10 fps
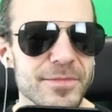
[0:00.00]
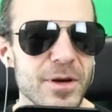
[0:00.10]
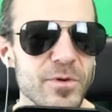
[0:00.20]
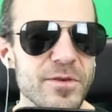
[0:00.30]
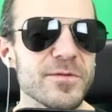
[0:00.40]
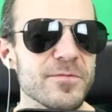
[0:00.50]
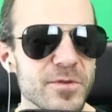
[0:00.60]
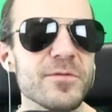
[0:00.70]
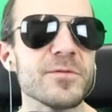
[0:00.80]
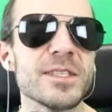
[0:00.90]

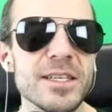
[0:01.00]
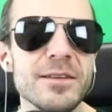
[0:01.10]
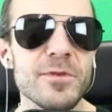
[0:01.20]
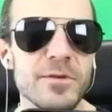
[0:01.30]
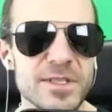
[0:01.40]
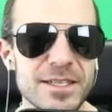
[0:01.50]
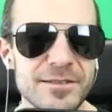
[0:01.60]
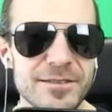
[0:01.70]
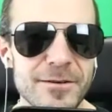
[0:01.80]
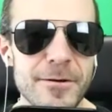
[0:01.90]
we've
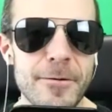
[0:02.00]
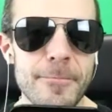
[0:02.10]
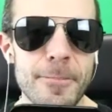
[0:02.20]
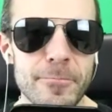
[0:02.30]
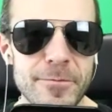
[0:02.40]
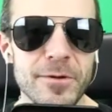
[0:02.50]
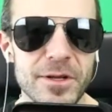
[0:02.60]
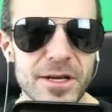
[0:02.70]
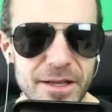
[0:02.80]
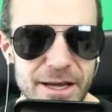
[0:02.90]
seen people
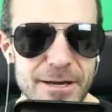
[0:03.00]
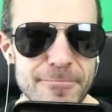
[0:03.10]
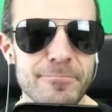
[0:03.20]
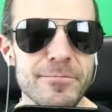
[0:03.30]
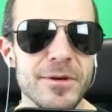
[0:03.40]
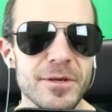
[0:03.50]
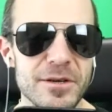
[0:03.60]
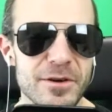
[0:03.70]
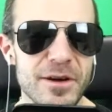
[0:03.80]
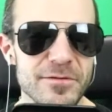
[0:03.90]
claim
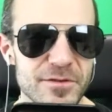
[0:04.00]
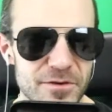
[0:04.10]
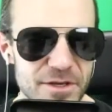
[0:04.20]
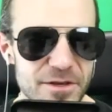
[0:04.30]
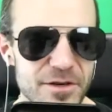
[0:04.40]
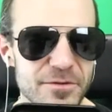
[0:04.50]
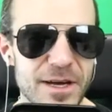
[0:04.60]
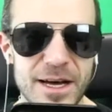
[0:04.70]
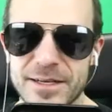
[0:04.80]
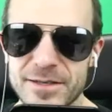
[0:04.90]
year after year
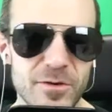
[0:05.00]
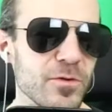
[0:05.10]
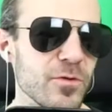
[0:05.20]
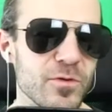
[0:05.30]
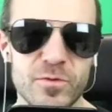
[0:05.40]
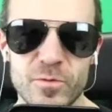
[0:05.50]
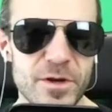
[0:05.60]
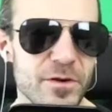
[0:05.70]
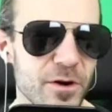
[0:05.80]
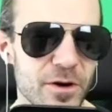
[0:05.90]
that, oh,
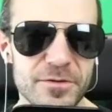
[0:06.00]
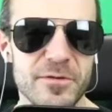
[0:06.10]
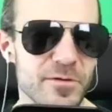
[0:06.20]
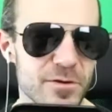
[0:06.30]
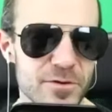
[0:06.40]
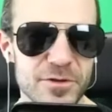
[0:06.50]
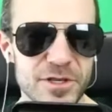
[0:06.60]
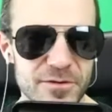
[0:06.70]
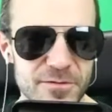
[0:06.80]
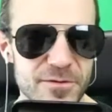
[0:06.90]
we are on the verge
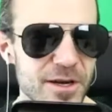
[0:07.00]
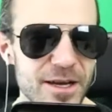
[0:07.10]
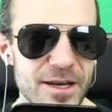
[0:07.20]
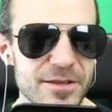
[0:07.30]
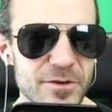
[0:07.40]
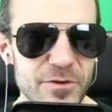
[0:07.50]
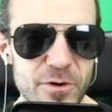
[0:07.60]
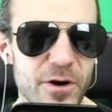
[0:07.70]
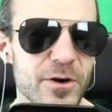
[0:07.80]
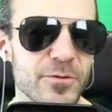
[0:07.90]
of the new
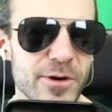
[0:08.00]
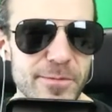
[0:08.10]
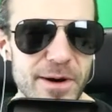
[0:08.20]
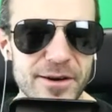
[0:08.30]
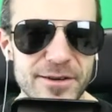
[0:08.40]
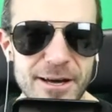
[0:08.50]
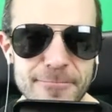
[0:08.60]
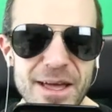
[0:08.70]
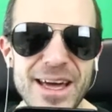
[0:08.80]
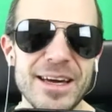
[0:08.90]
hardware
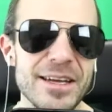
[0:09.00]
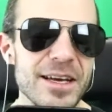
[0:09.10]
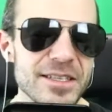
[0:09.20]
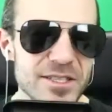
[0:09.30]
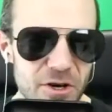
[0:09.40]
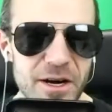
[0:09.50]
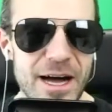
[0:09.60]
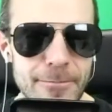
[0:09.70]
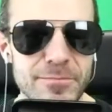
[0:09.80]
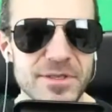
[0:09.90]
paradigm, and it has not
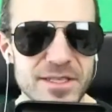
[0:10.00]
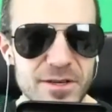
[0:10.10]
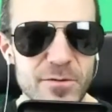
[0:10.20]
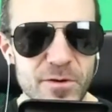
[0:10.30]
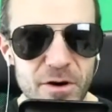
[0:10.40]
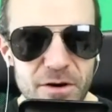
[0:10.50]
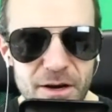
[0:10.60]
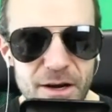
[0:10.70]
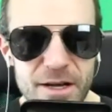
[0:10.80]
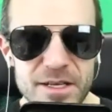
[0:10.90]
happened so far.
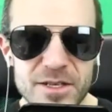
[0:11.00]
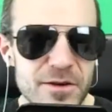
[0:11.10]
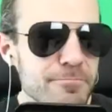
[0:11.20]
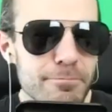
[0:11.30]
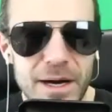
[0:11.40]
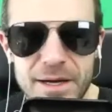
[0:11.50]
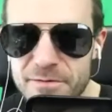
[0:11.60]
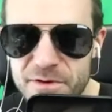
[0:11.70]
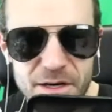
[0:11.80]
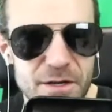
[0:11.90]
So it might
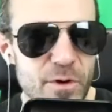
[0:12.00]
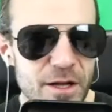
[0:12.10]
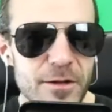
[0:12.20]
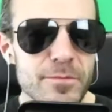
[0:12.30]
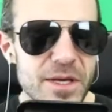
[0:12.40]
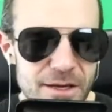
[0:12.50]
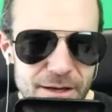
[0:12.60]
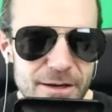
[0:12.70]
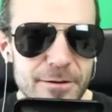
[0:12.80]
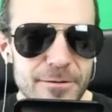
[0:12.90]
very well be
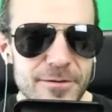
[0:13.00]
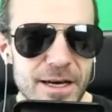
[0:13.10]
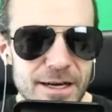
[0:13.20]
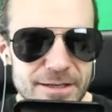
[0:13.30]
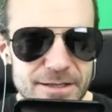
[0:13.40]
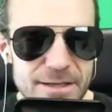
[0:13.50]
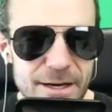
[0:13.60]
that